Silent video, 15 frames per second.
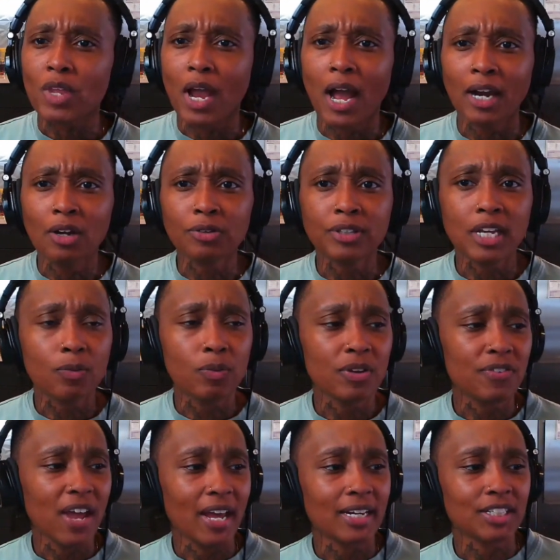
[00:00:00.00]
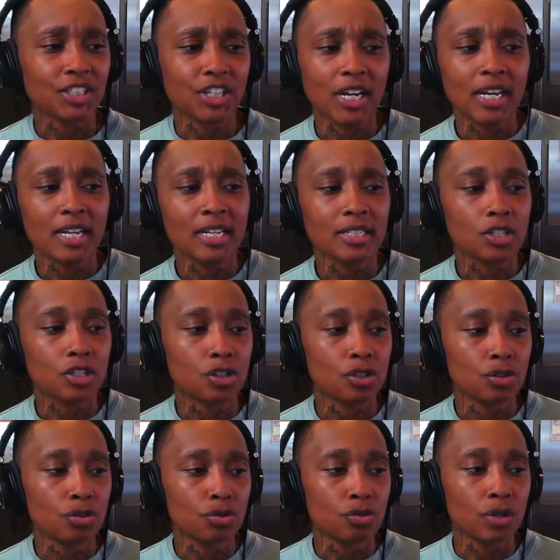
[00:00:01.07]
I don't think we've had a chance
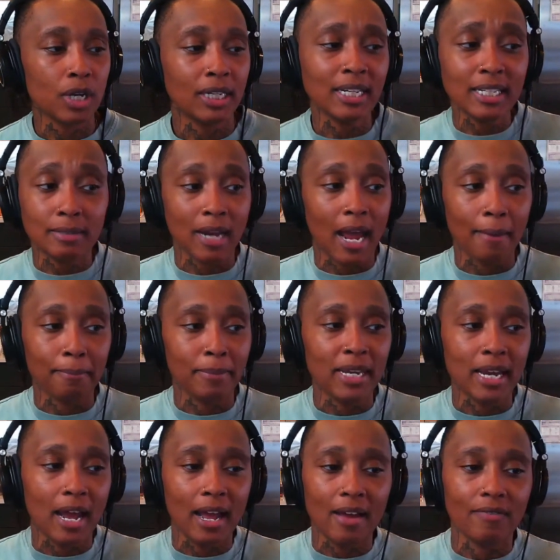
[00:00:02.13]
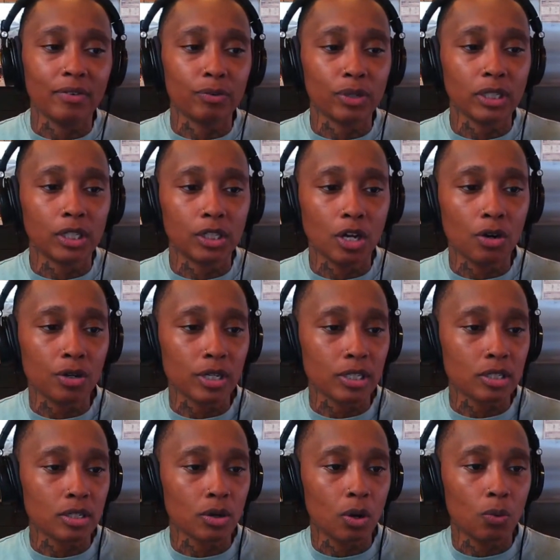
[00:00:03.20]
to, at least not me, I haven't really
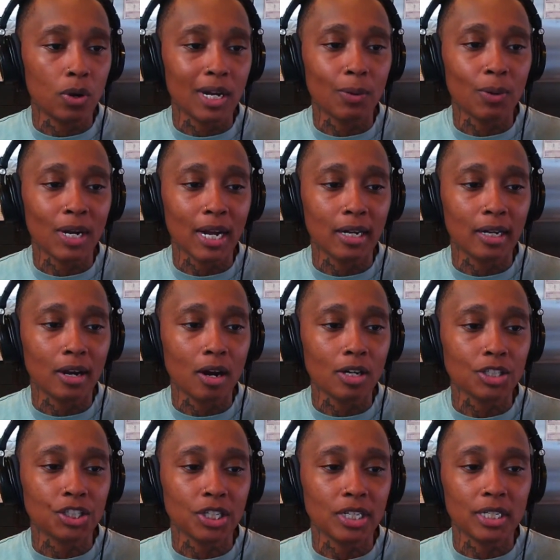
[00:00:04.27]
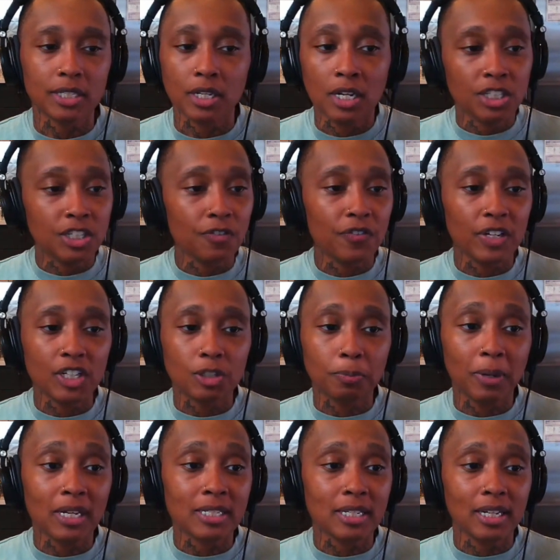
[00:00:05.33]
noticed what kind of guard she is. She finished
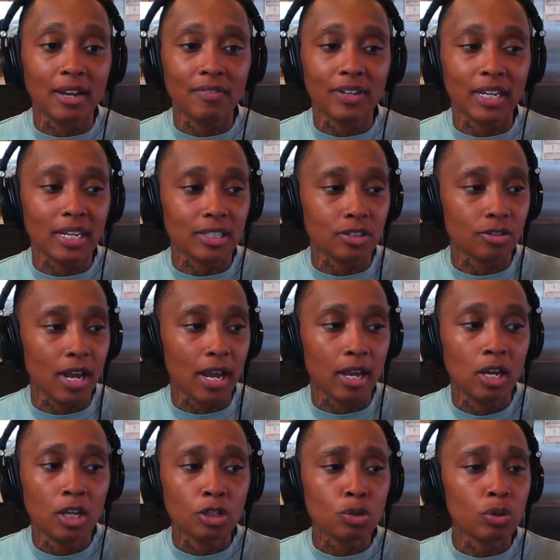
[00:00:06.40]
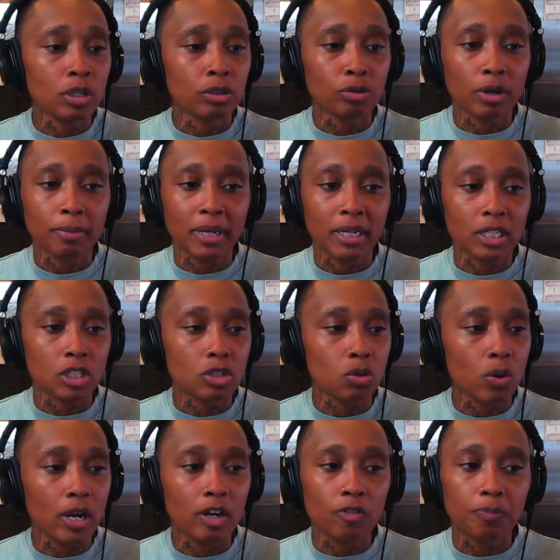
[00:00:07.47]
plus 11 yesterday, 23 minutes,
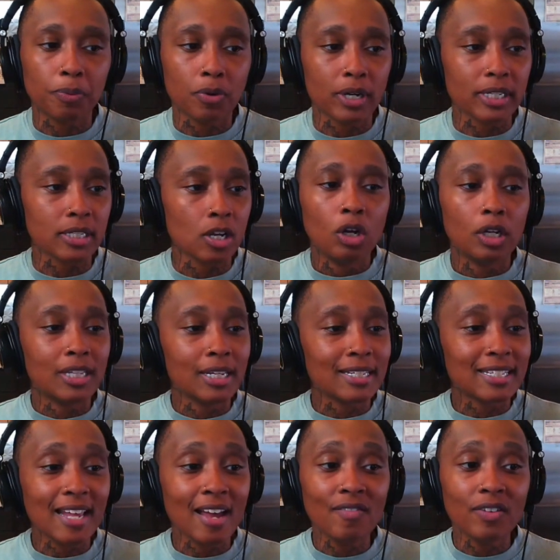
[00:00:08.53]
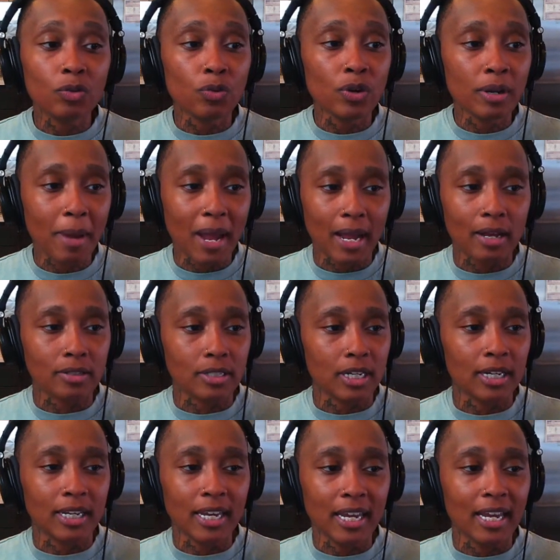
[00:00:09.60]
12 points, 7 rebounds.
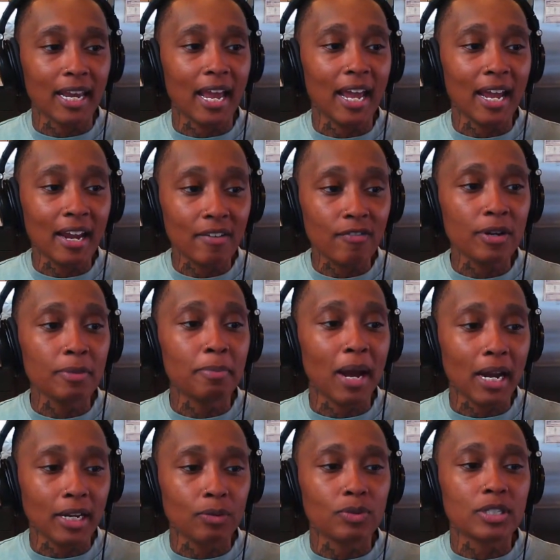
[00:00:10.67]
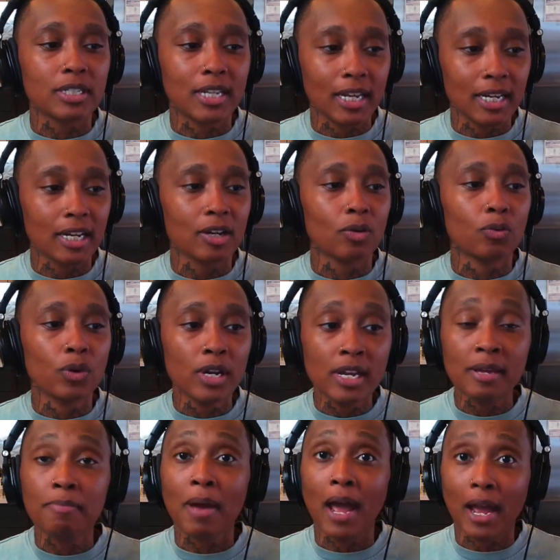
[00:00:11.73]
Again, everybody was getting
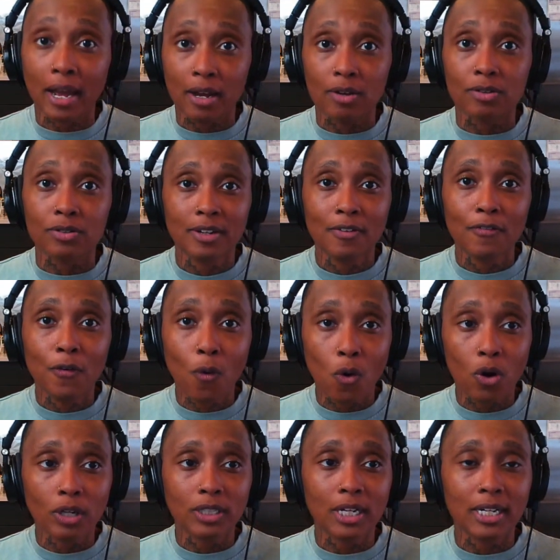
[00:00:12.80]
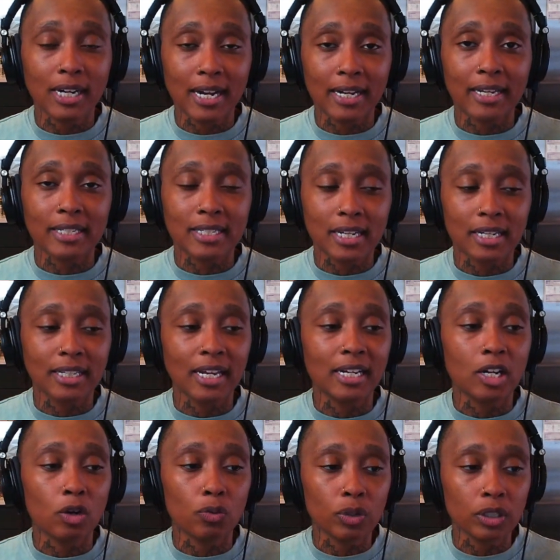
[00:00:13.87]
rebounds for the Connecticut Sun. They
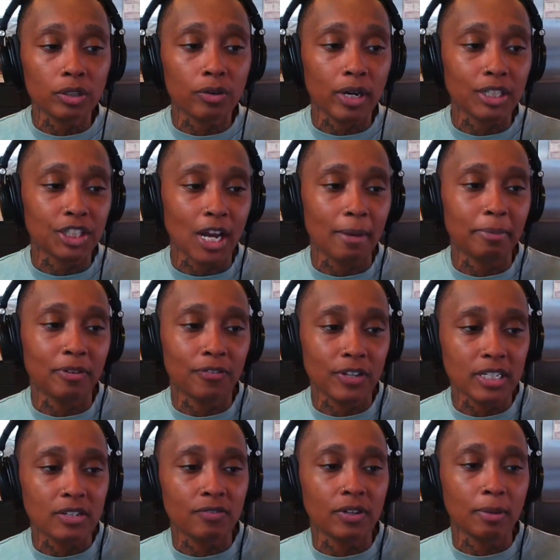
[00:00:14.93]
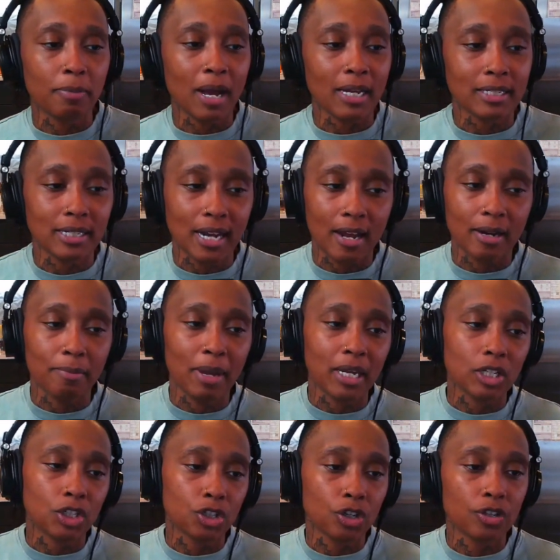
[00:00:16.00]
did a really great job defensively, boxing out and
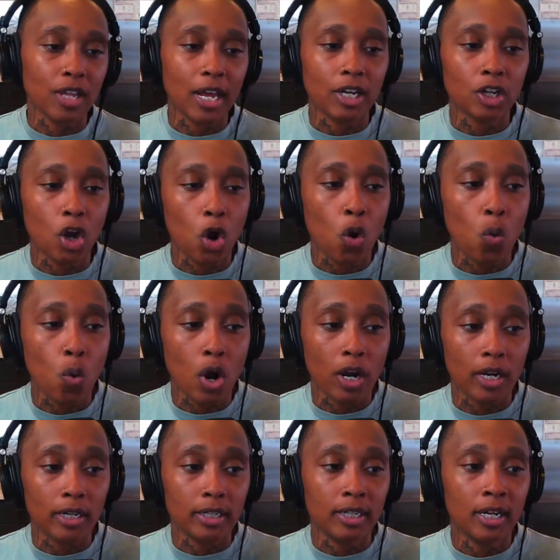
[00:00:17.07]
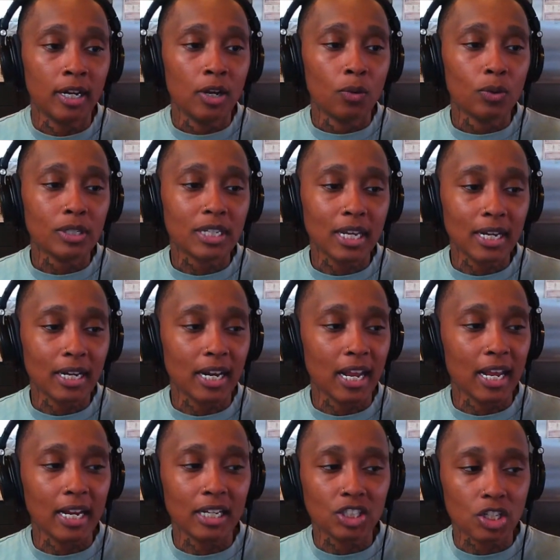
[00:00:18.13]
making sure that no one was getting
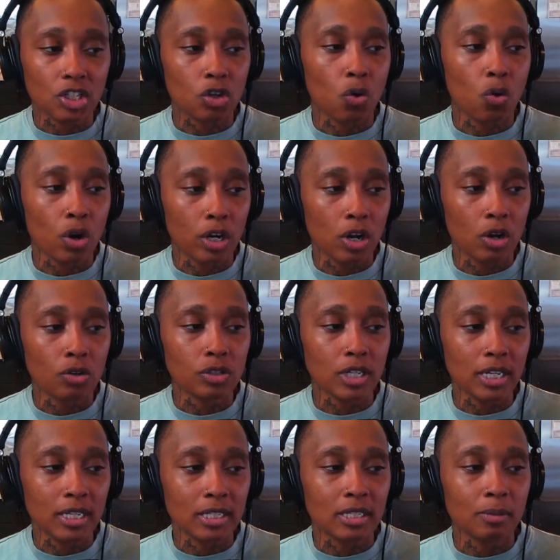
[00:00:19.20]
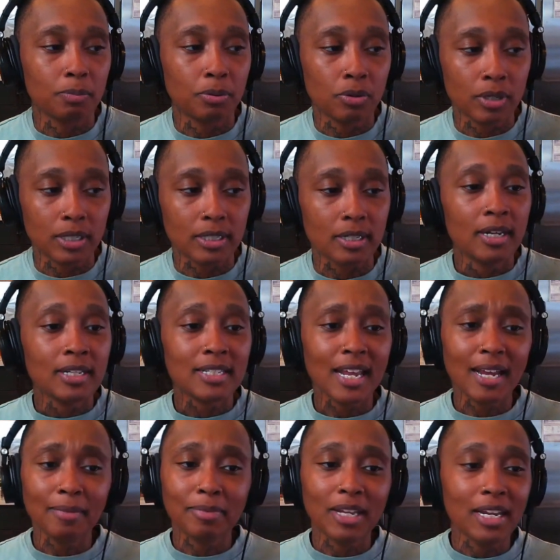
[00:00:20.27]
in and just scoring those easy points.
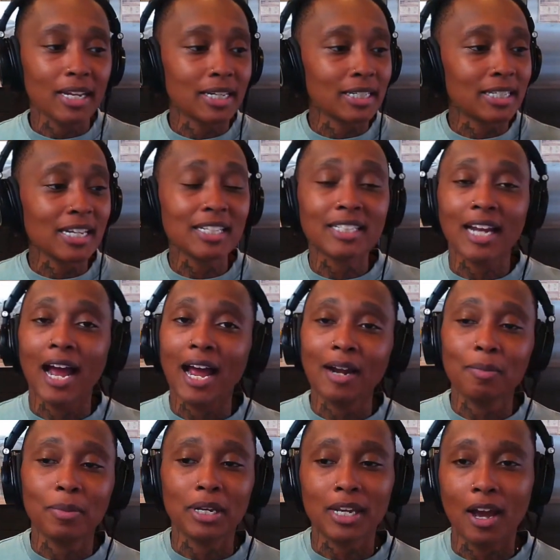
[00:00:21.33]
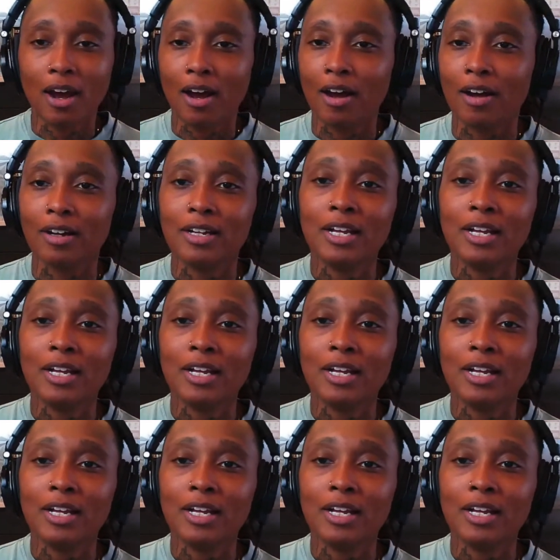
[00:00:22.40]
Same thing, Natisha Heidemann, y'all.